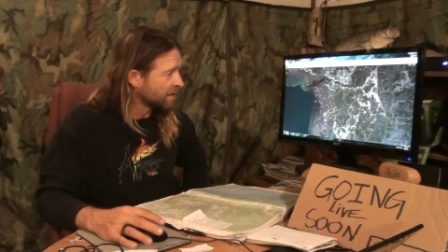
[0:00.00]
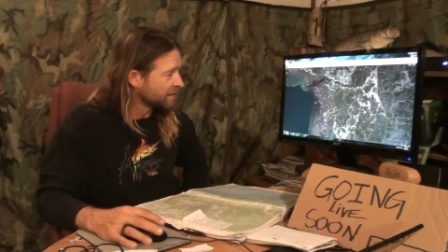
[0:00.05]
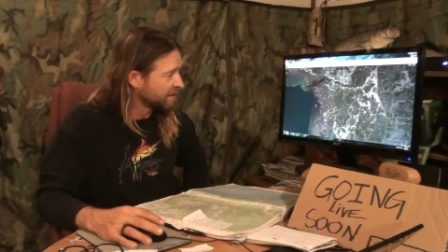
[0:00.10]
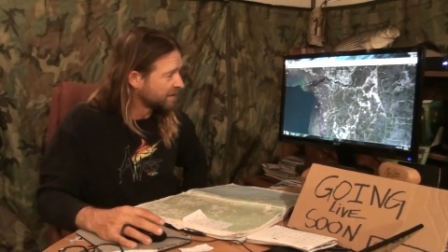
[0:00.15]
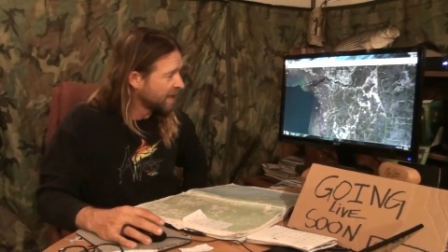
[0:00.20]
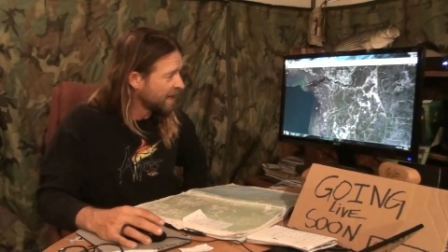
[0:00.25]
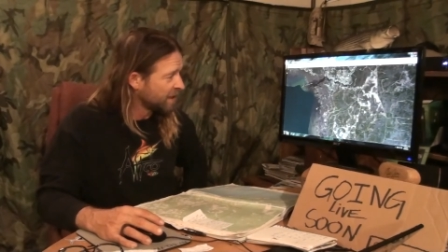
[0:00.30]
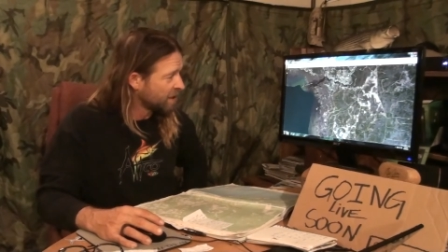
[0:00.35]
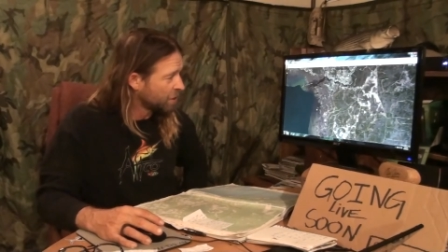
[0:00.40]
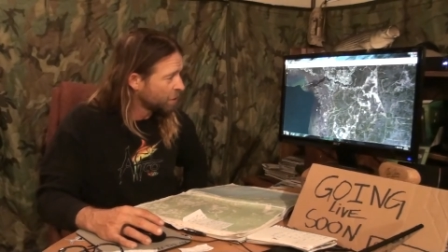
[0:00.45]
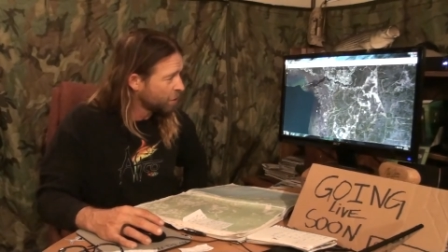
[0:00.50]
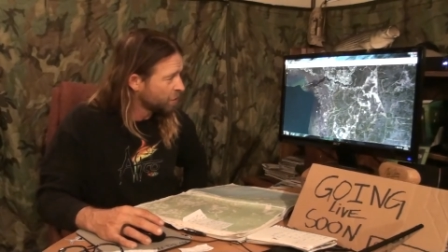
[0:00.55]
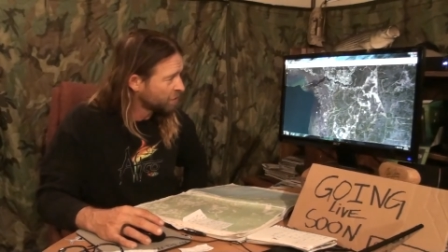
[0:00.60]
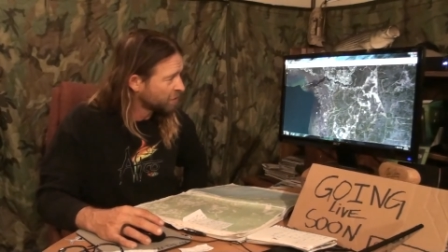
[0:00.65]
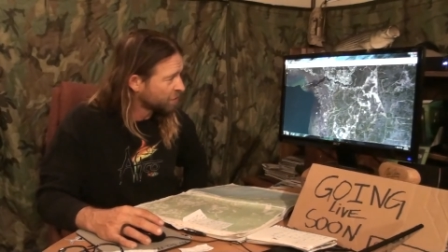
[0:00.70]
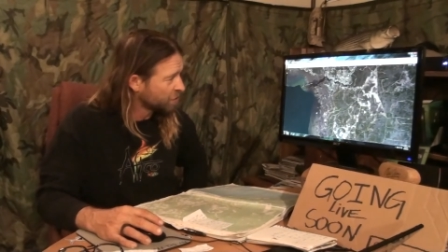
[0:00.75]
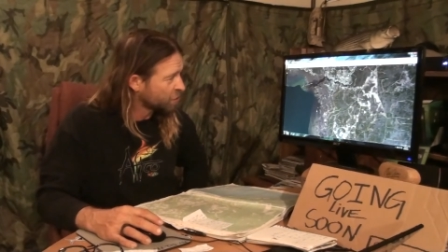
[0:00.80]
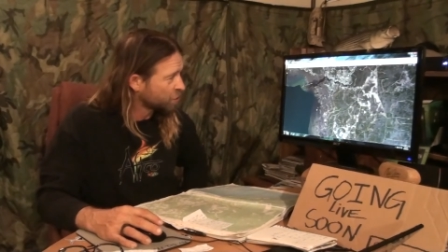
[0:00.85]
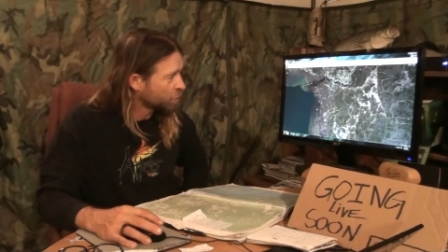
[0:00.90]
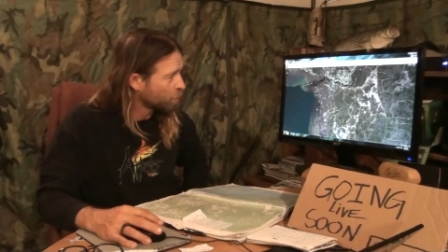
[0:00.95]
I stayed
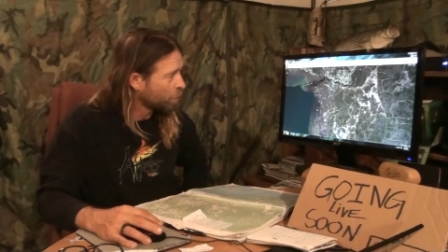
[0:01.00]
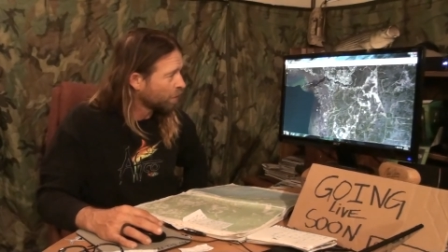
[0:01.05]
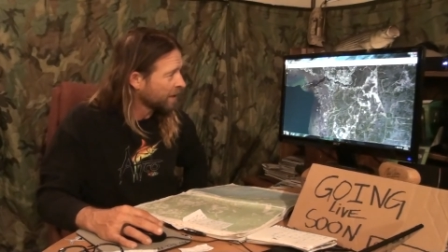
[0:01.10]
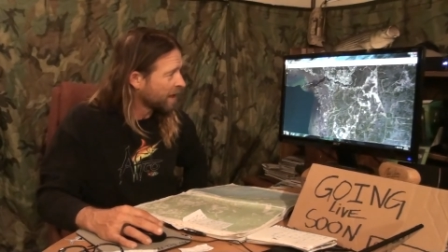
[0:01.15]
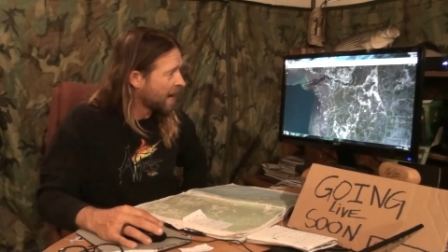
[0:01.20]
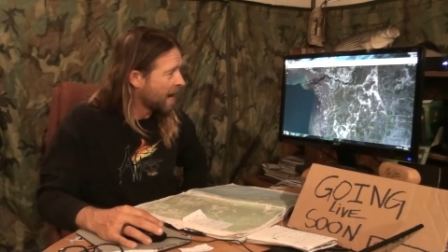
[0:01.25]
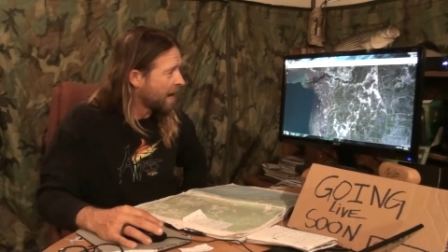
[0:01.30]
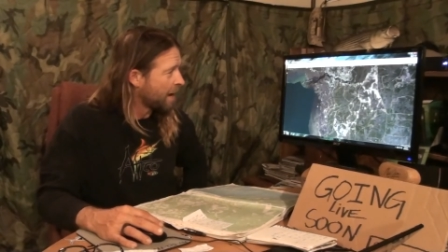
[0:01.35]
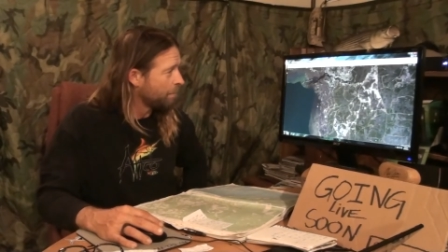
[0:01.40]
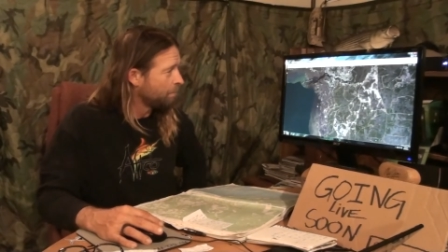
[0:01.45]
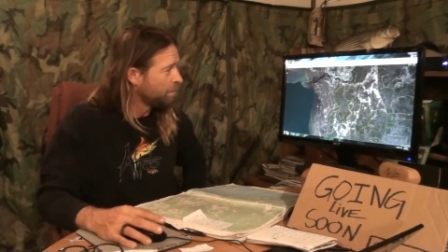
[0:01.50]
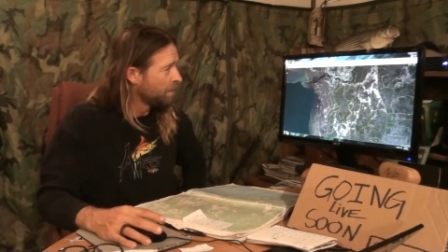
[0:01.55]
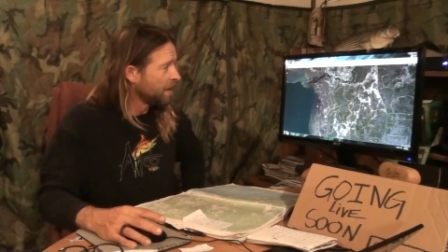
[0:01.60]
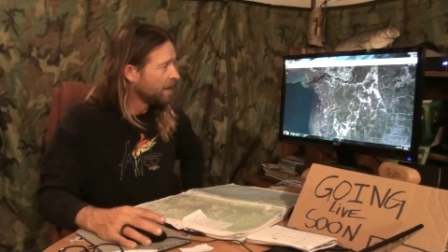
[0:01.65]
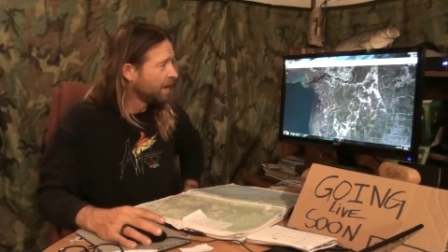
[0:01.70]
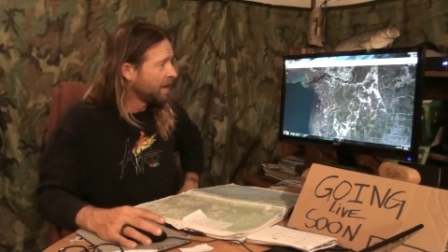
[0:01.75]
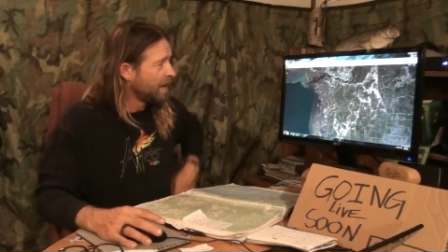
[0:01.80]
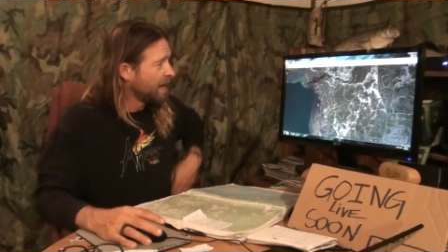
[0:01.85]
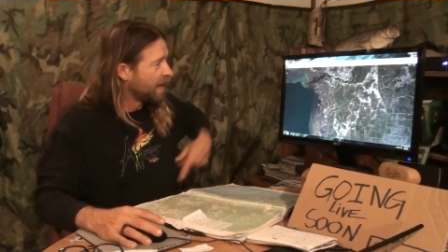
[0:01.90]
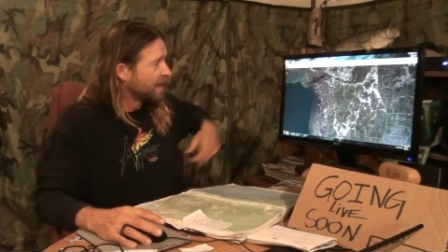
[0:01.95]
closer to shoreline
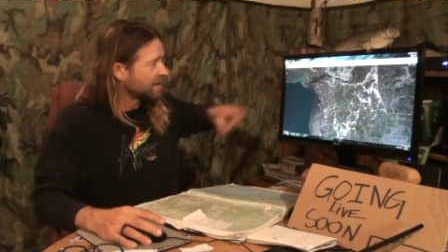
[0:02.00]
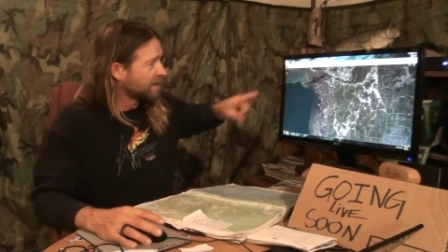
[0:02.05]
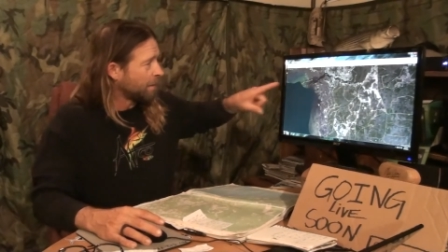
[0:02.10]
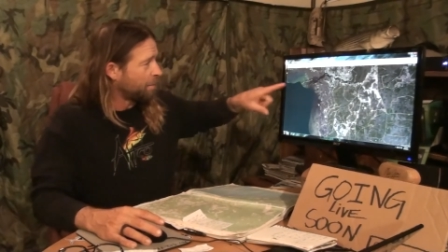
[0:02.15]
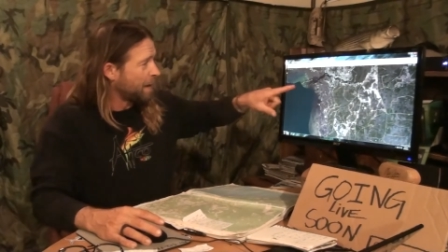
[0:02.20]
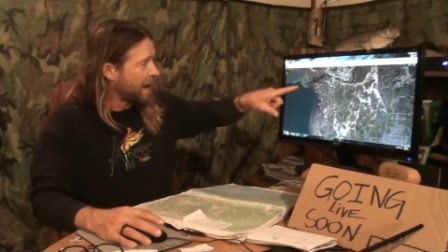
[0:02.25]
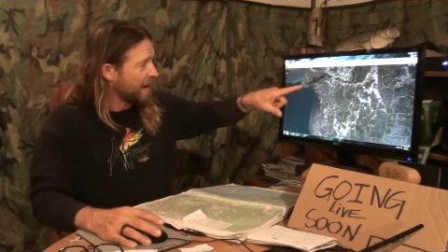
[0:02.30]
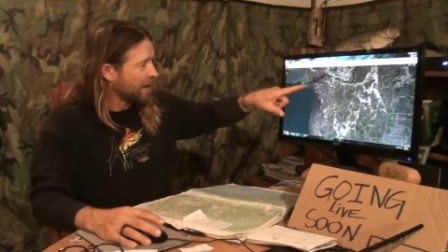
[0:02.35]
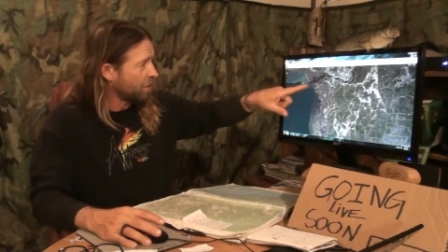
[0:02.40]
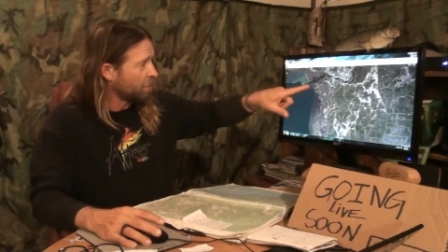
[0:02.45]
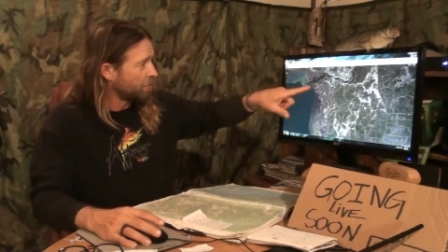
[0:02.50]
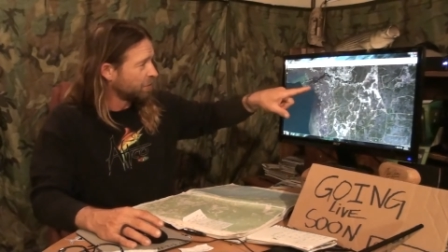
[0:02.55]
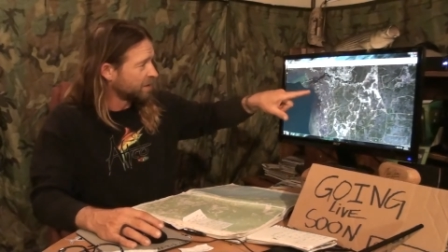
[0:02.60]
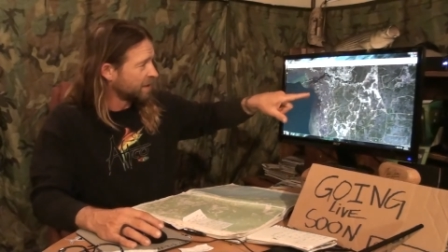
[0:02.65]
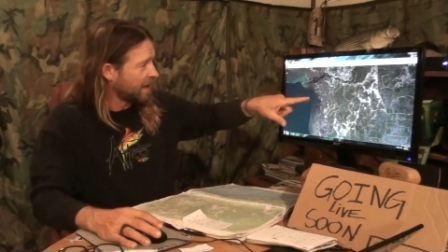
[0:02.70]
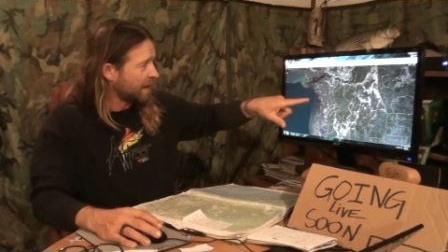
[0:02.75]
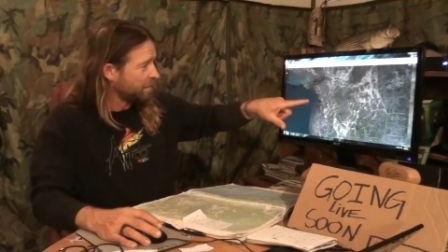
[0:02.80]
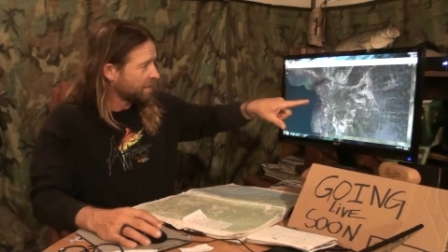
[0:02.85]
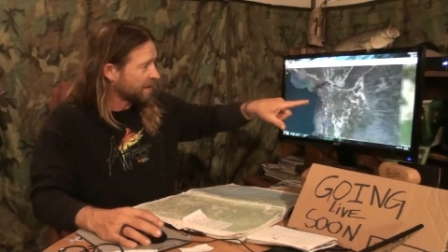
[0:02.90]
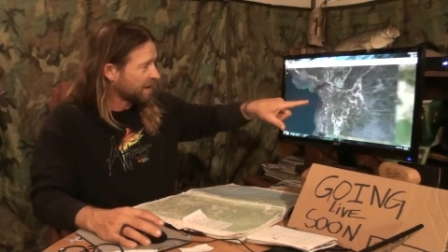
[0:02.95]
as I
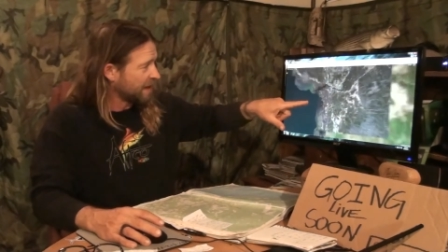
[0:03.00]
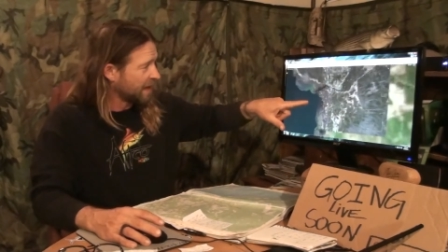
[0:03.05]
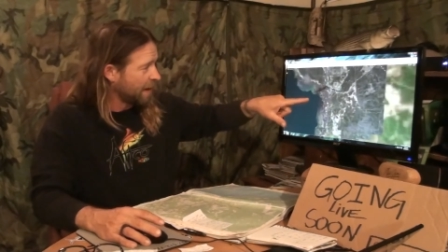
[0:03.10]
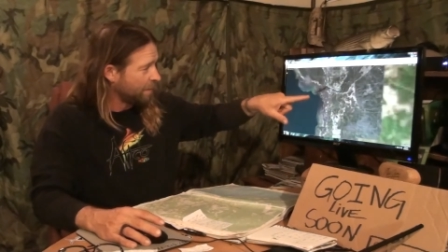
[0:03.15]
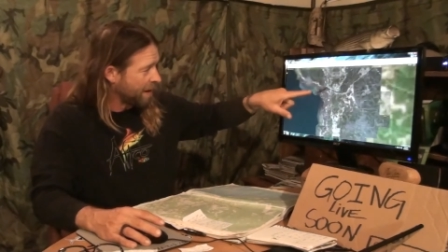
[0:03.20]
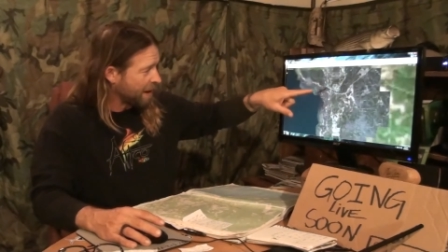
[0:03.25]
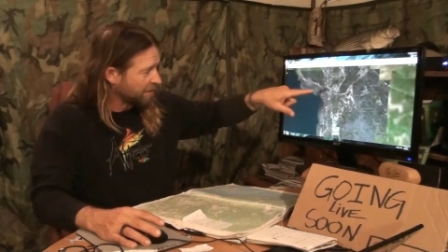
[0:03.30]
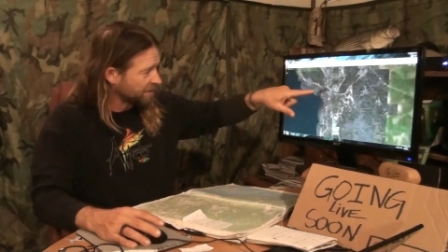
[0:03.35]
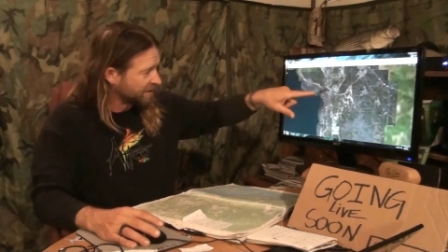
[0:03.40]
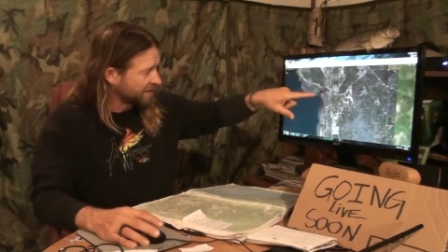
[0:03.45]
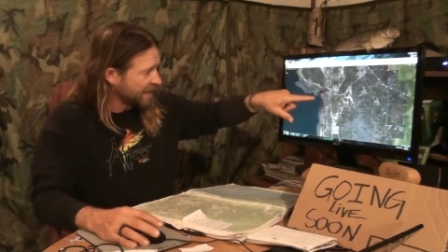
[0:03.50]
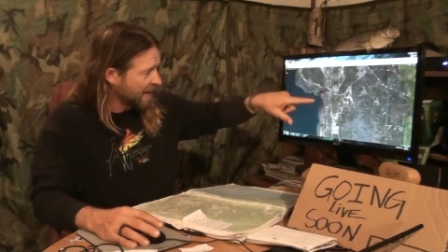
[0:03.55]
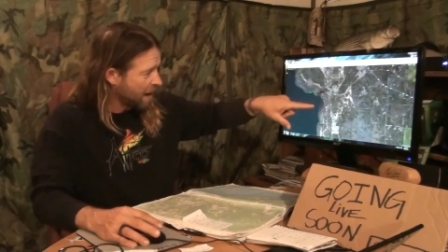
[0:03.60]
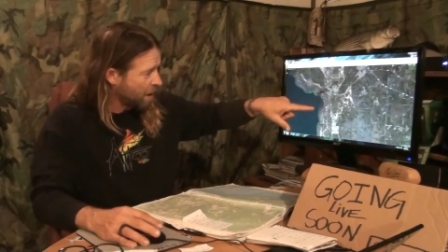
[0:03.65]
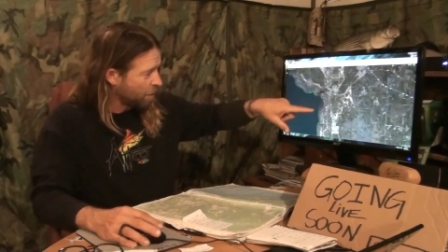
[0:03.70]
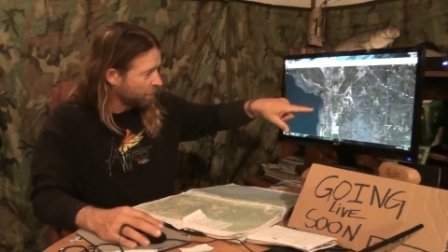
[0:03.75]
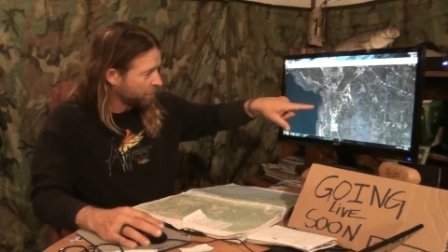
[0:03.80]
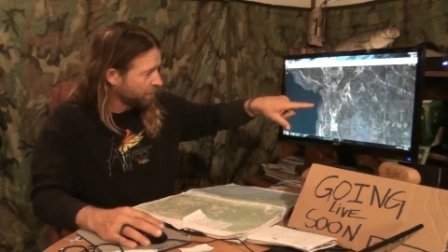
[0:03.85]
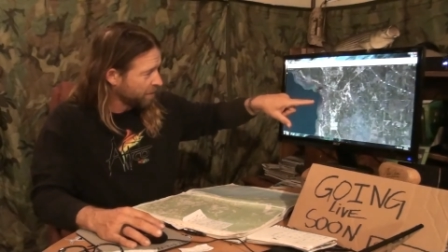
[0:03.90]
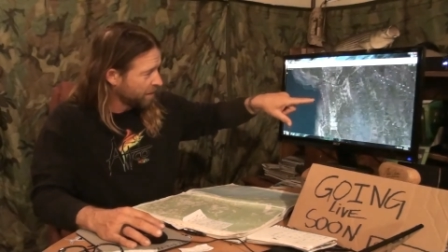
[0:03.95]
paddled, came out
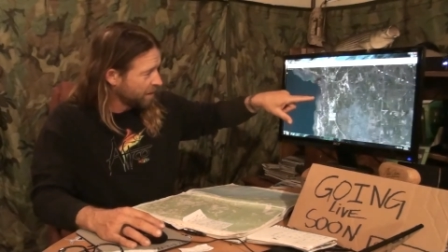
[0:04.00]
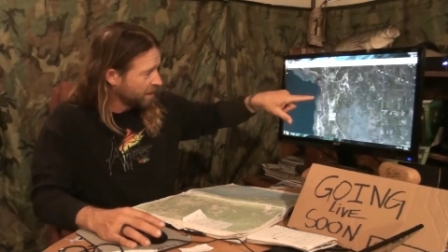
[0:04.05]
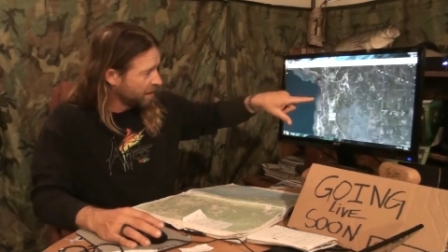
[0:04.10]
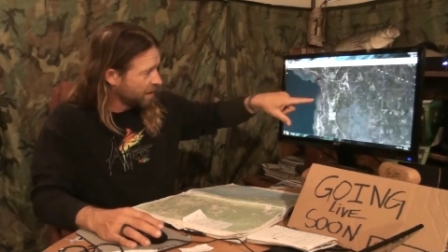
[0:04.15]
south.